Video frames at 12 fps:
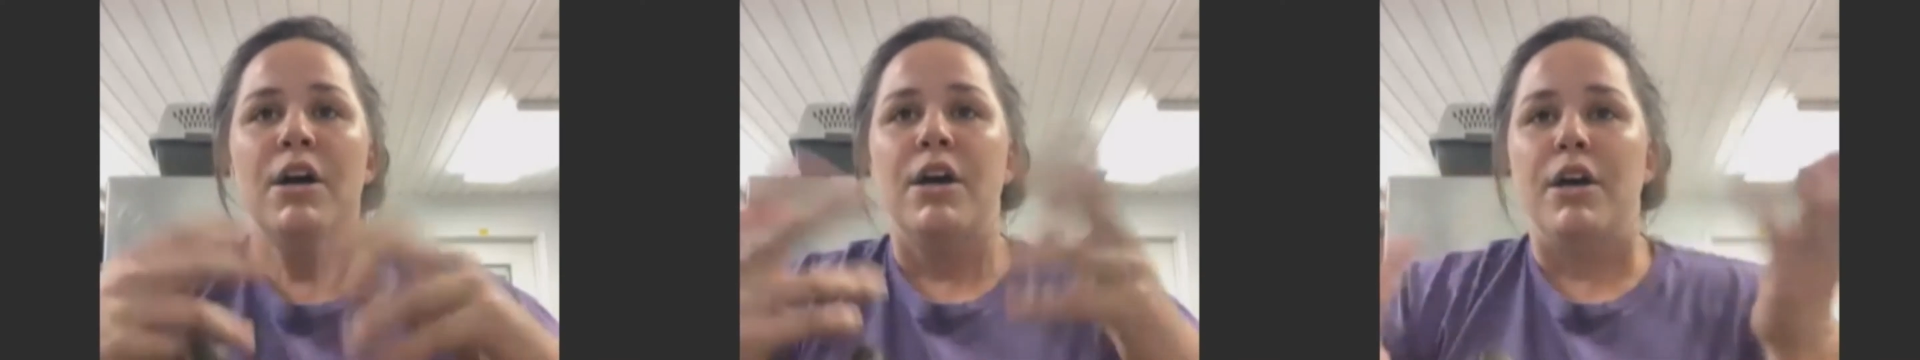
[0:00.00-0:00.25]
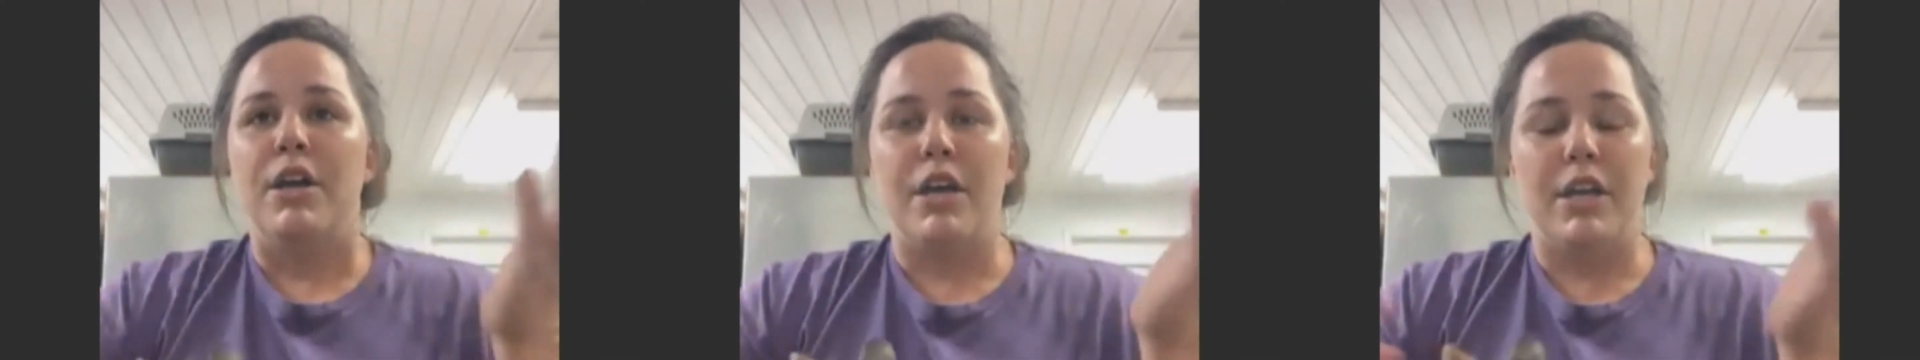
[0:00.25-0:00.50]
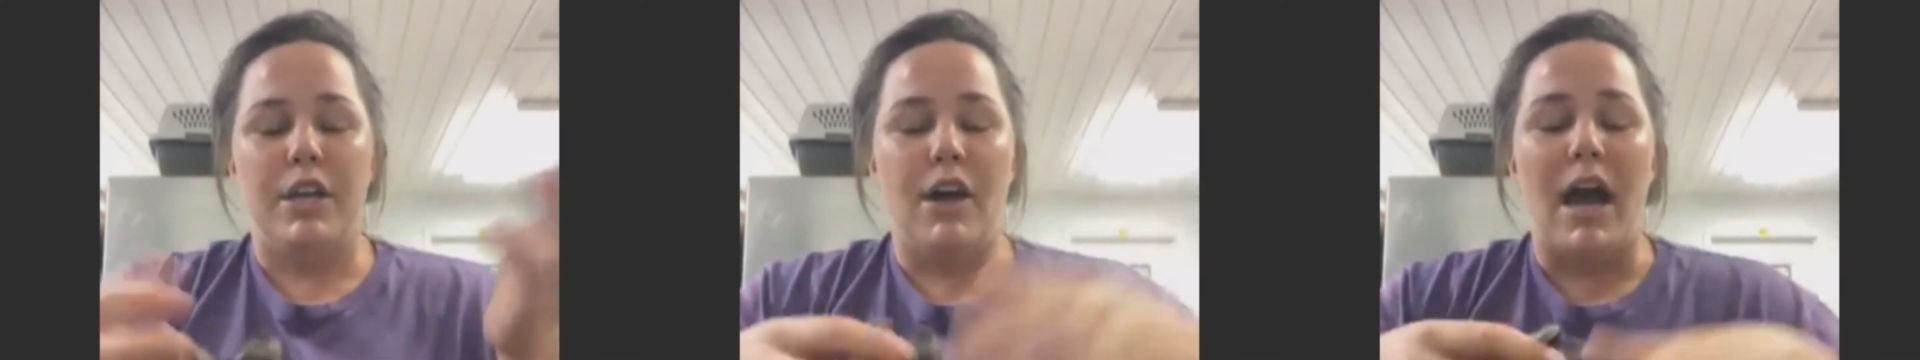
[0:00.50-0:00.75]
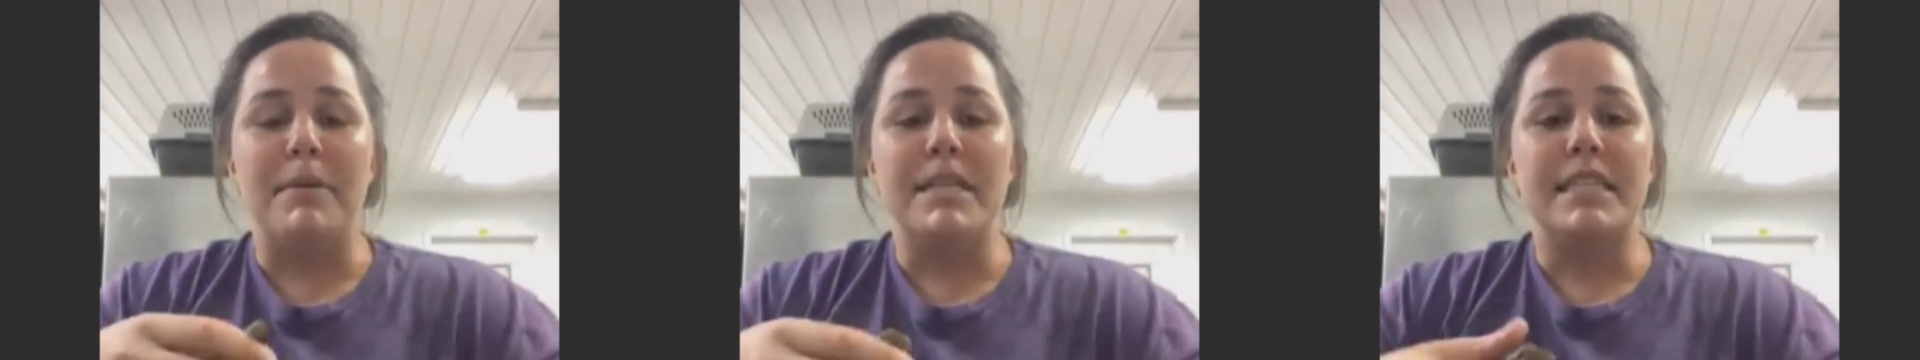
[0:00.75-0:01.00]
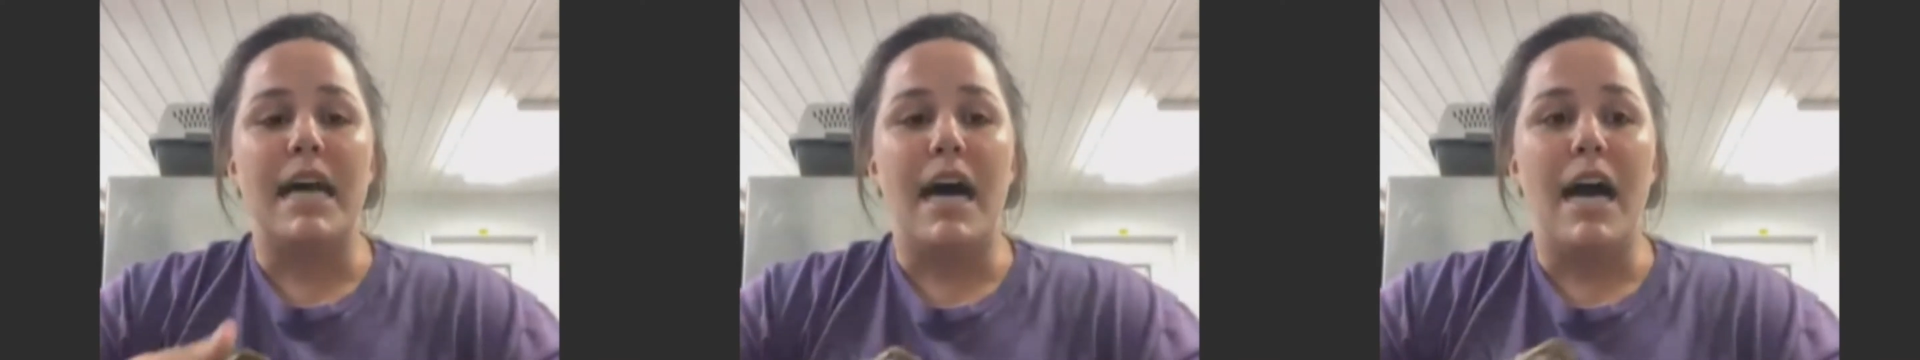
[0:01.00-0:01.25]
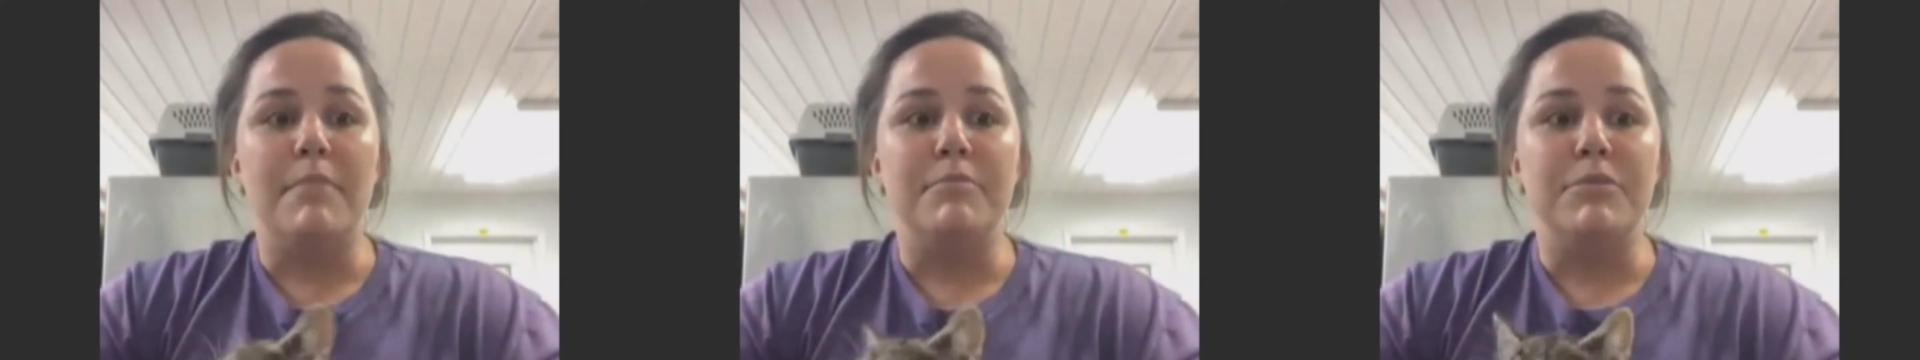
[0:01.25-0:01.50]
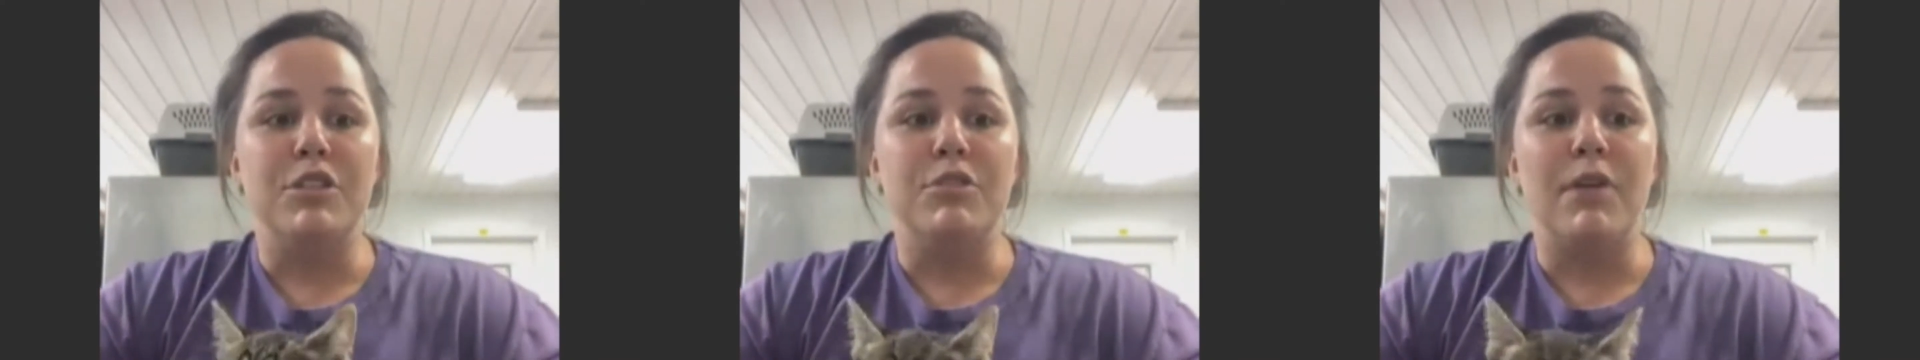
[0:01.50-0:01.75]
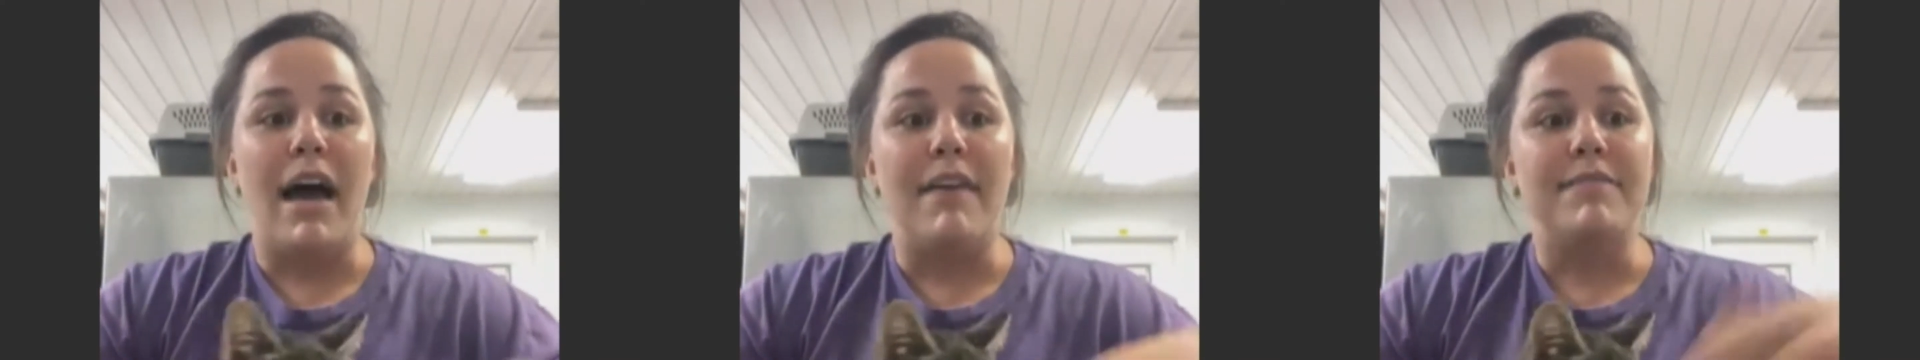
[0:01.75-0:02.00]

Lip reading: you know, how much time do you have